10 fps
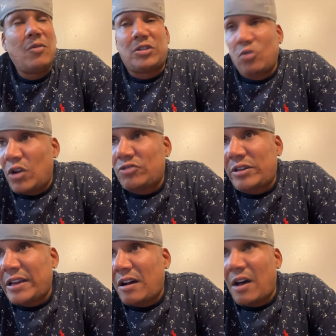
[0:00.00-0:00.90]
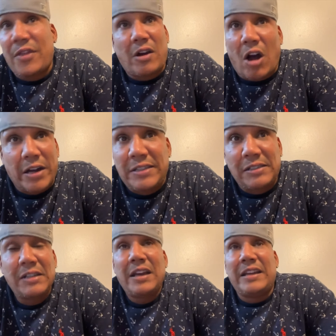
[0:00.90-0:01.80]
with two hundred other
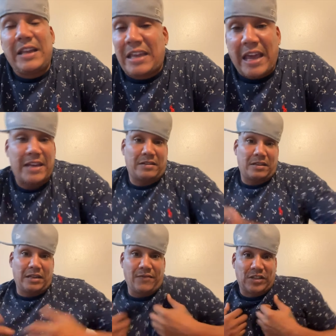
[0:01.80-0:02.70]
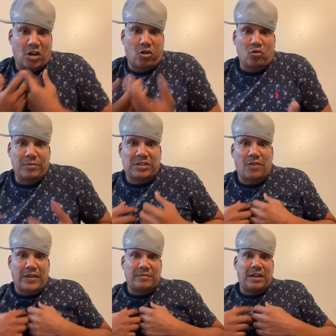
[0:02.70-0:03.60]
artists, and he can't even seclude
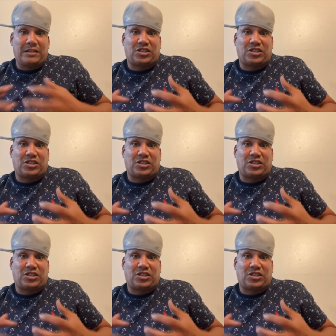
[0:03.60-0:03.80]
himself and,